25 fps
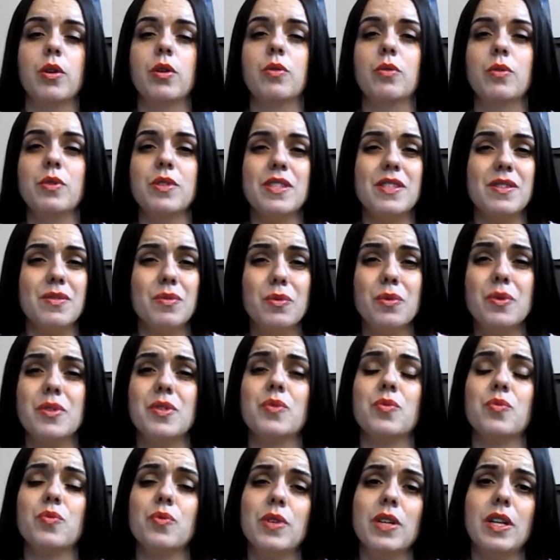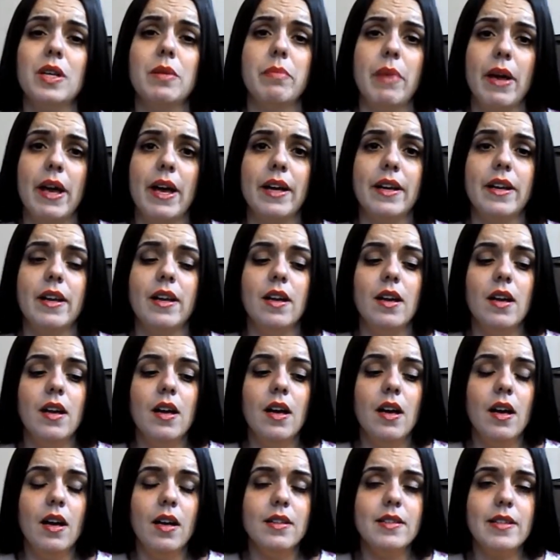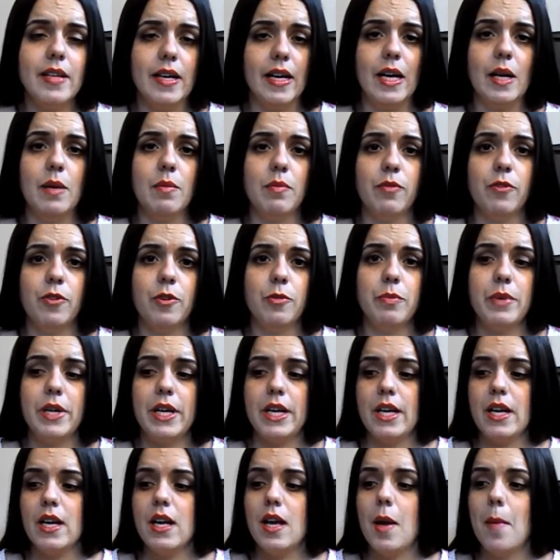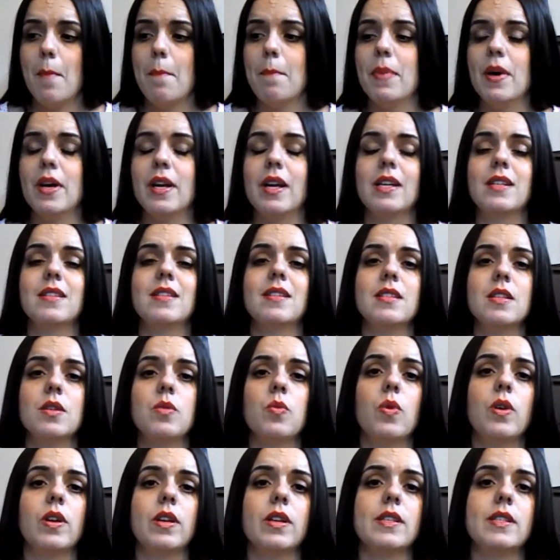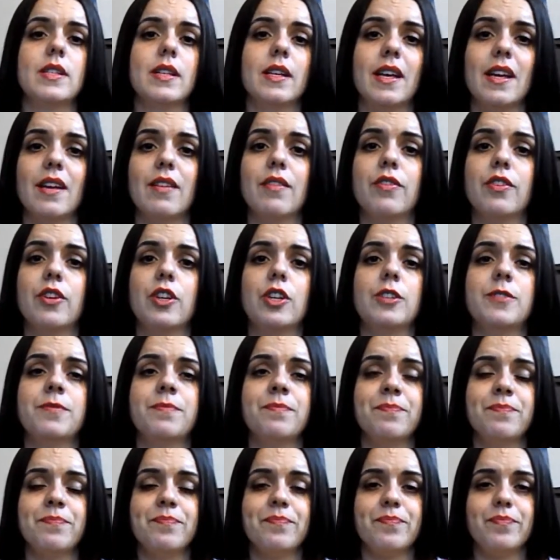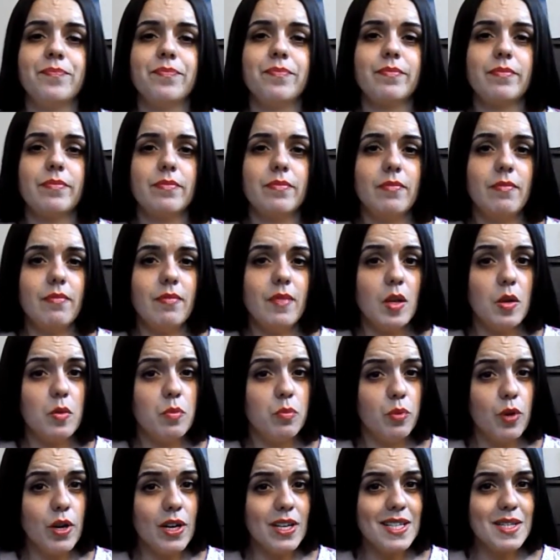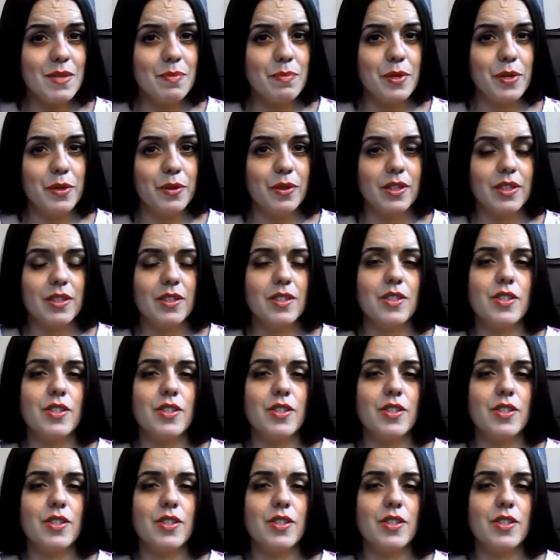It was really bad time for me, but I still wanted to give her breast milk.